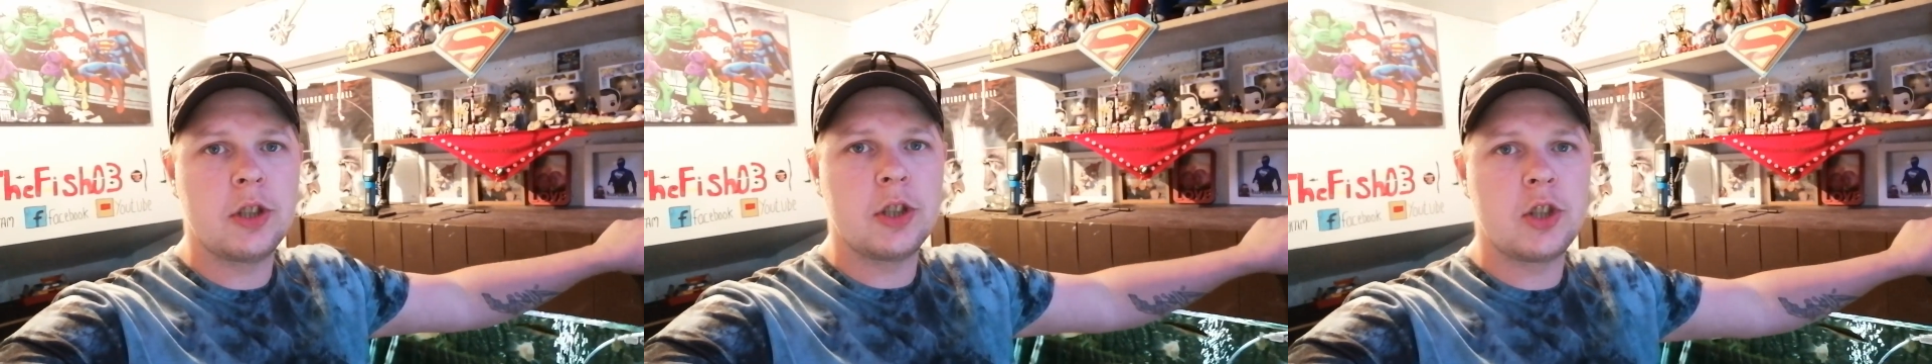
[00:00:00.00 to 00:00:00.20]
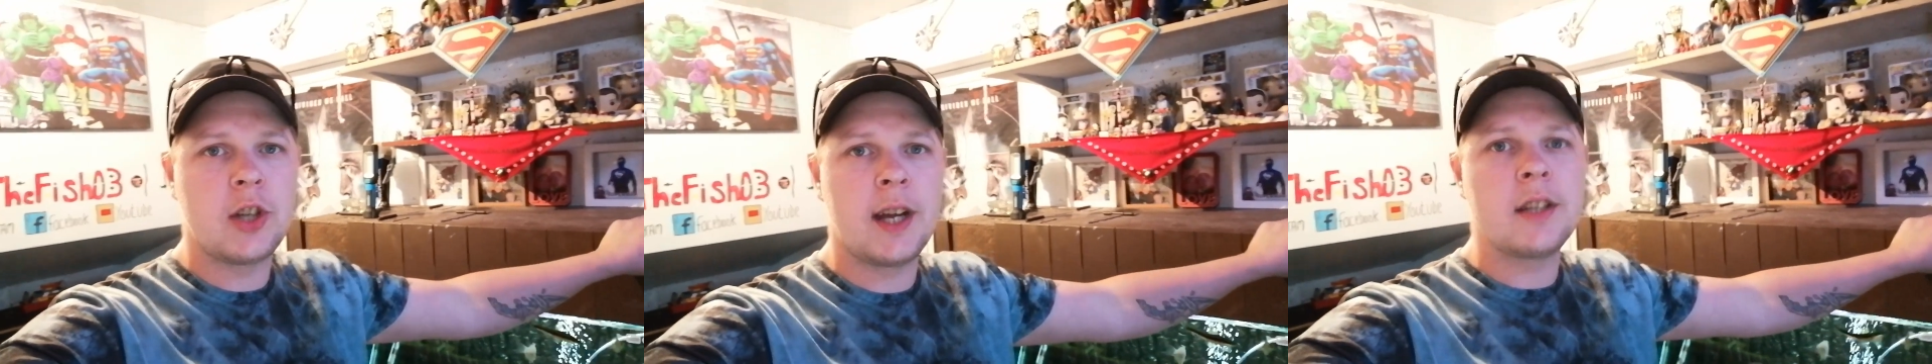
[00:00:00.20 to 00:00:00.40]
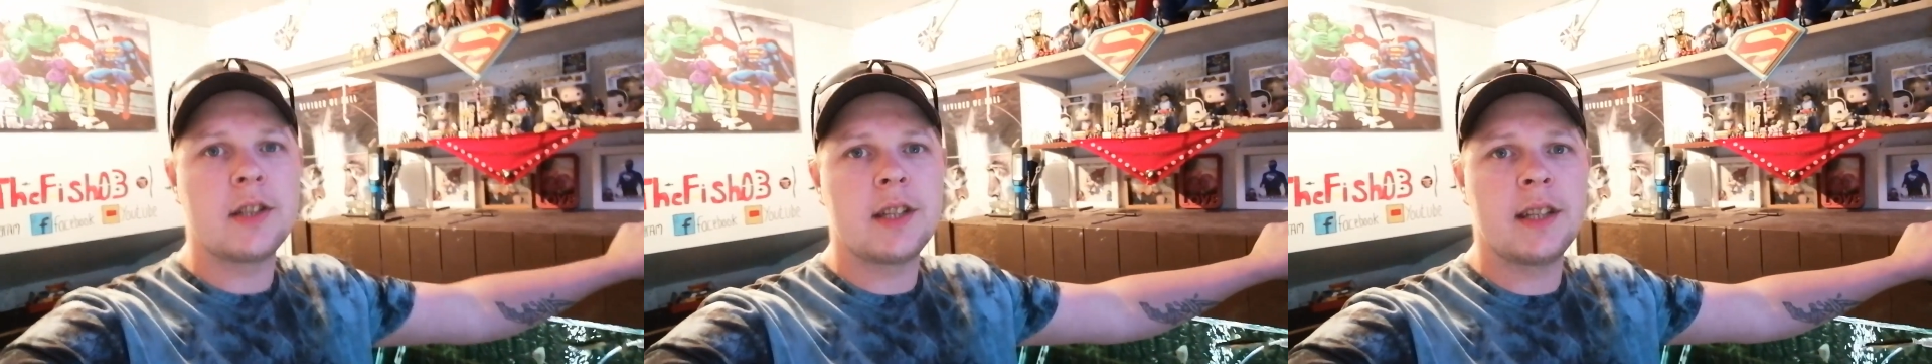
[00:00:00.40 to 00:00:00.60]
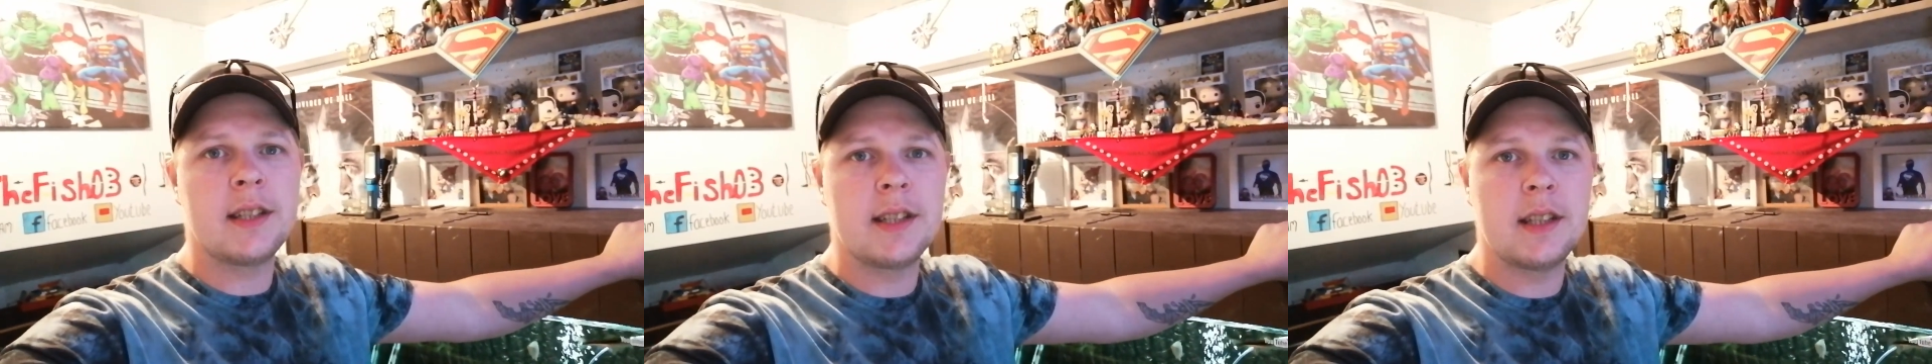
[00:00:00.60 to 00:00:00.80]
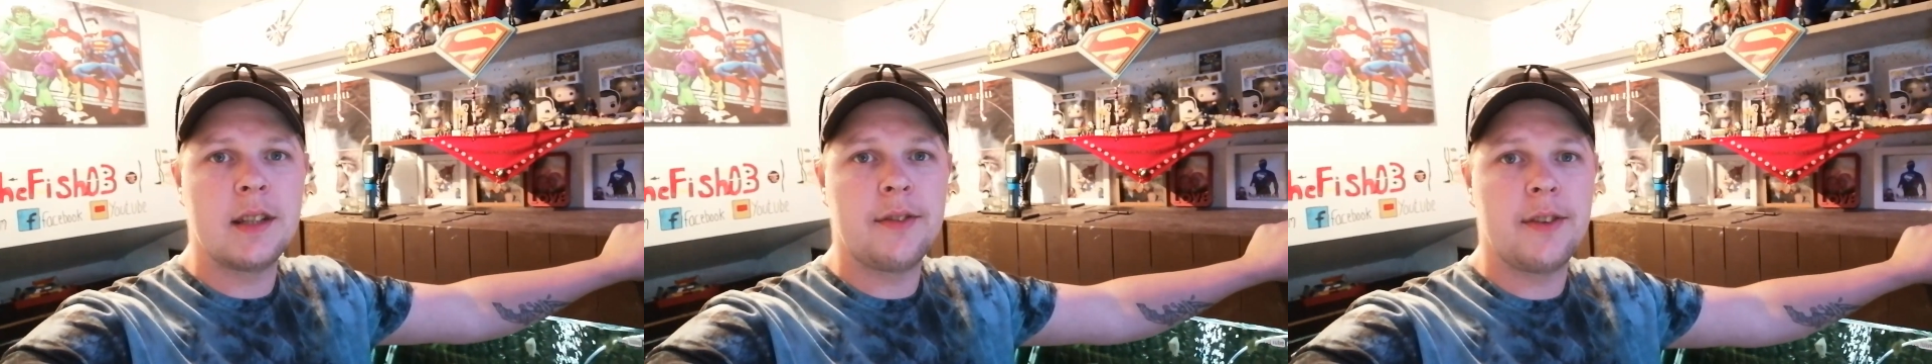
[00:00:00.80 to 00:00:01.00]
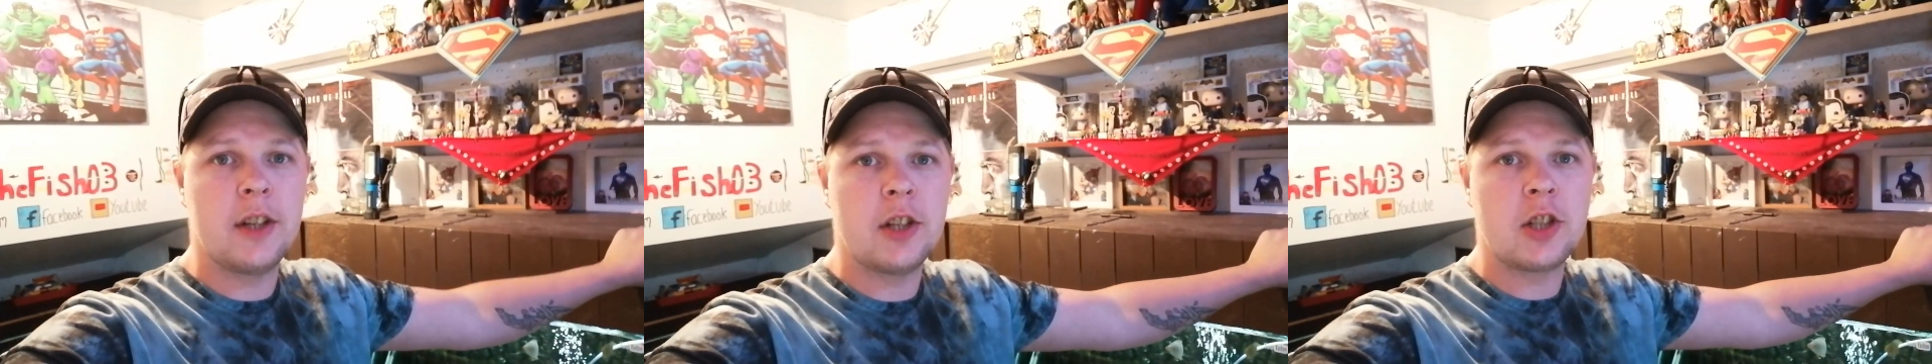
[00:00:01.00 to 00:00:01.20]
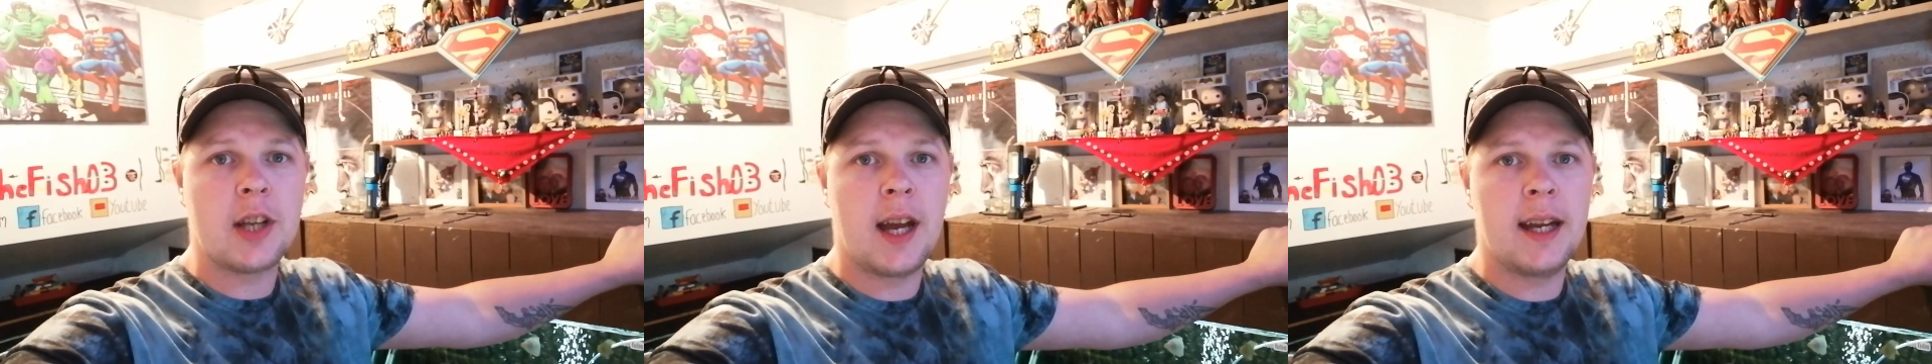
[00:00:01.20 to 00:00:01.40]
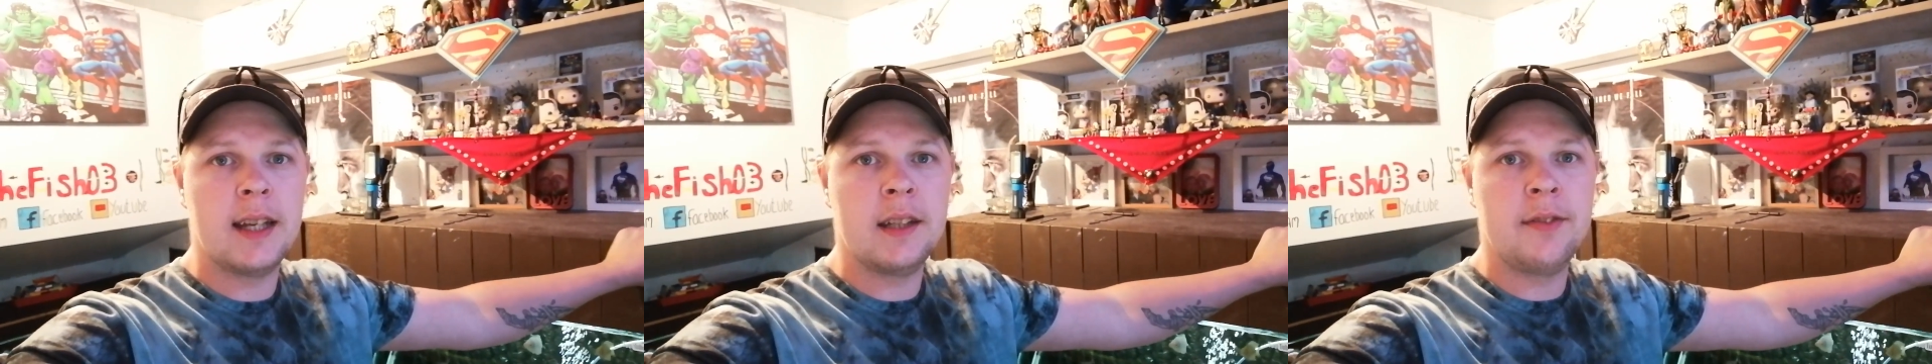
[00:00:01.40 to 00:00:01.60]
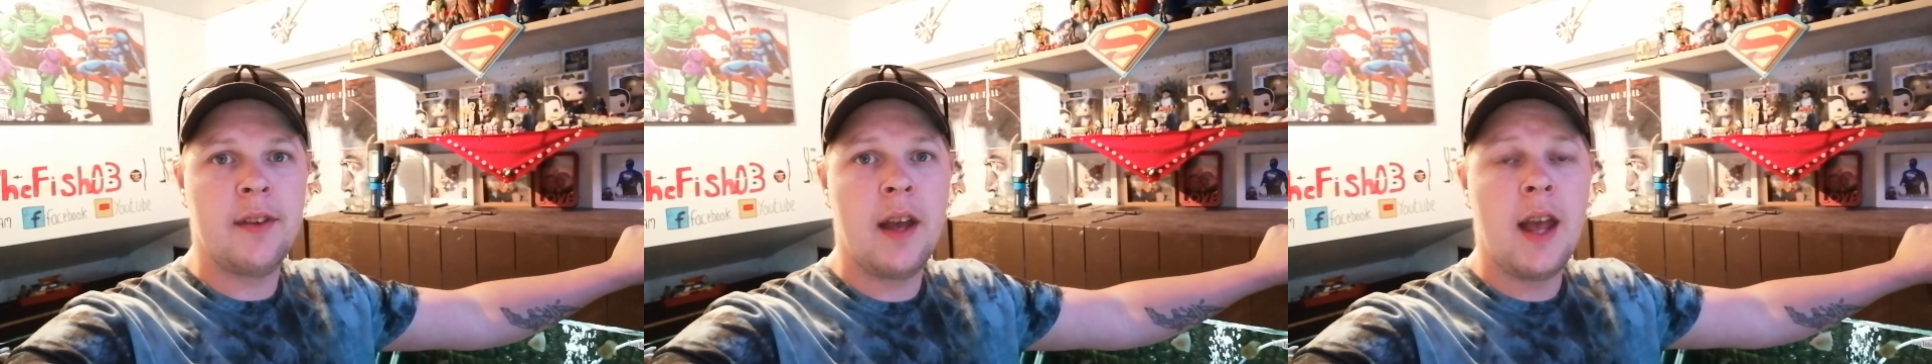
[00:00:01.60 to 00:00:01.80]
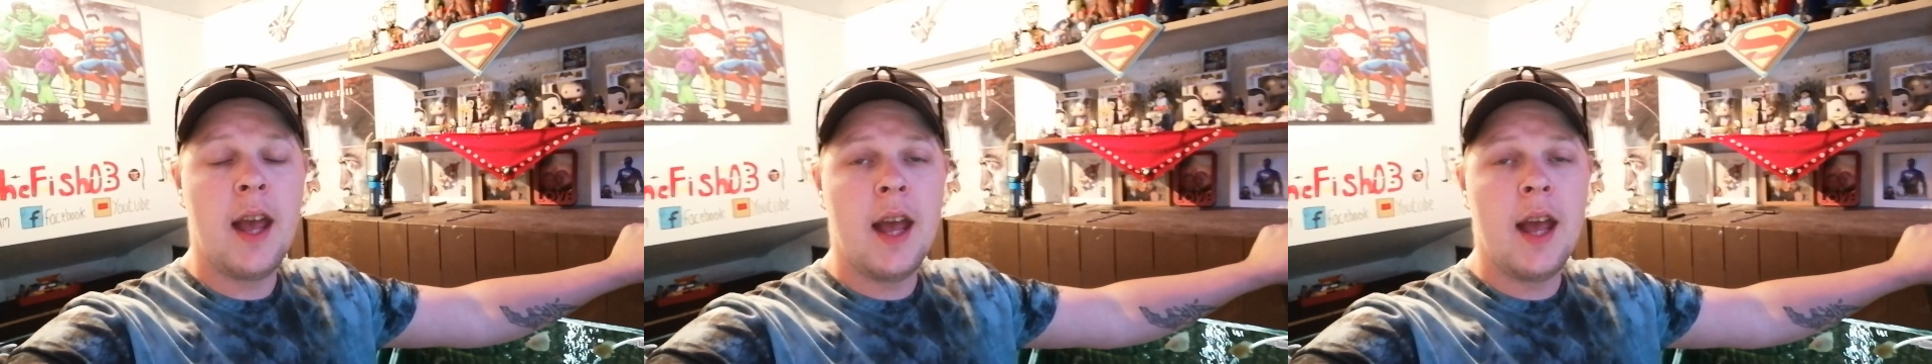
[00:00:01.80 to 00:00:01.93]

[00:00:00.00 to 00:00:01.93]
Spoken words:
to change things in the fish cave.